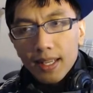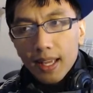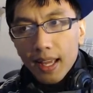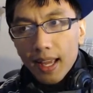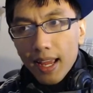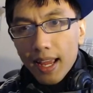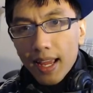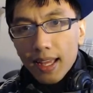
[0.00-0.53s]

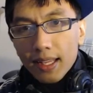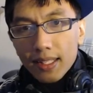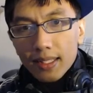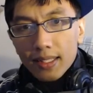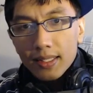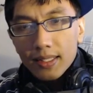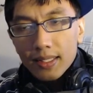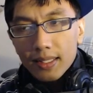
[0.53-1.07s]
And
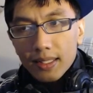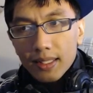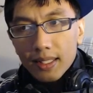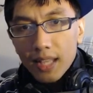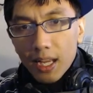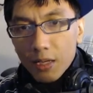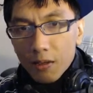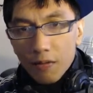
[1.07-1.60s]

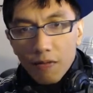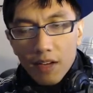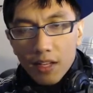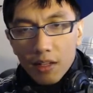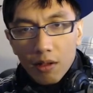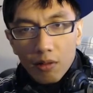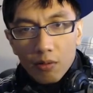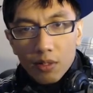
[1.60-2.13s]
I couldn't find the
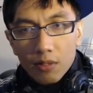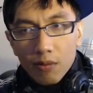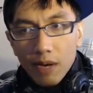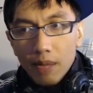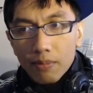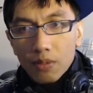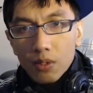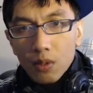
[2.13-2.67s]
other wrist wrap.
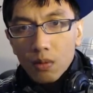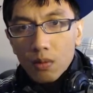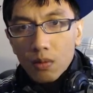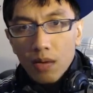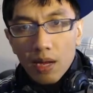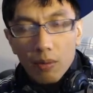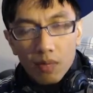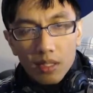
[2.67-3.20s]
So
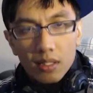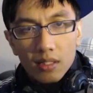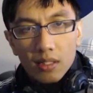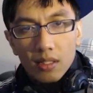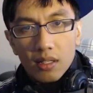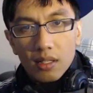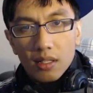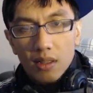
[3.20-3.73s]
I went into
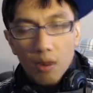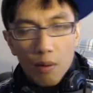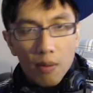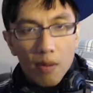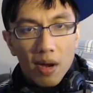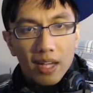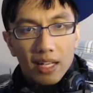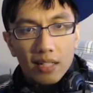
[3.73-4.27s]
the upper
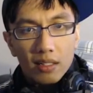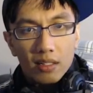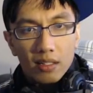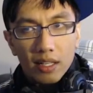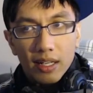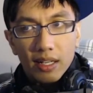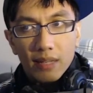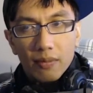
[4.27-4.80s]
body
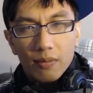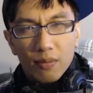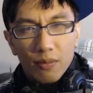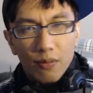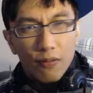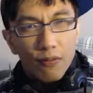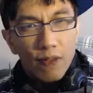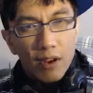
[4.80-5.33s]
yesterday
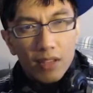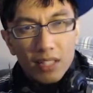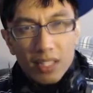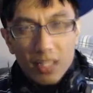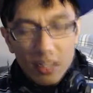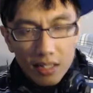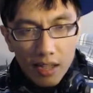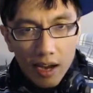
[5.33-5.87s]
fairly
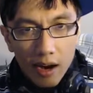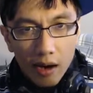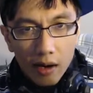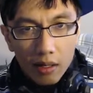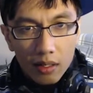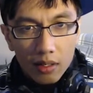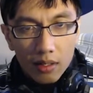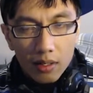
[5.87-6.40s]
scared,